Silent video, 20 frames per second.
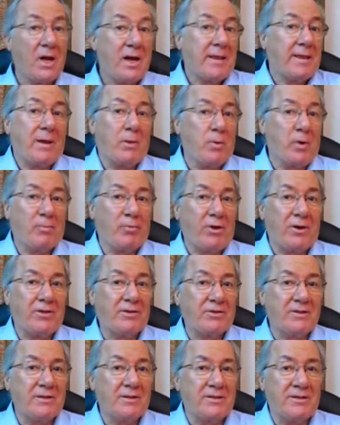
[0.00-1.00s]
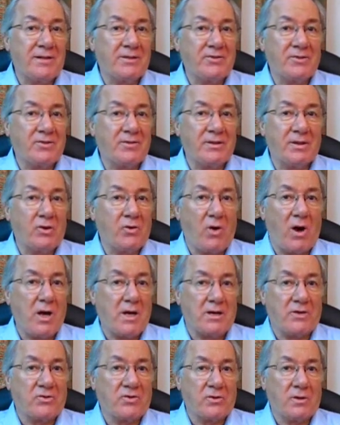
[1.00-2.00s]
then we're brothers and sisters in
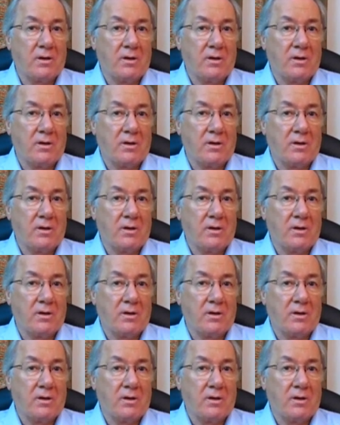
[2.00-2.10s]
Christ.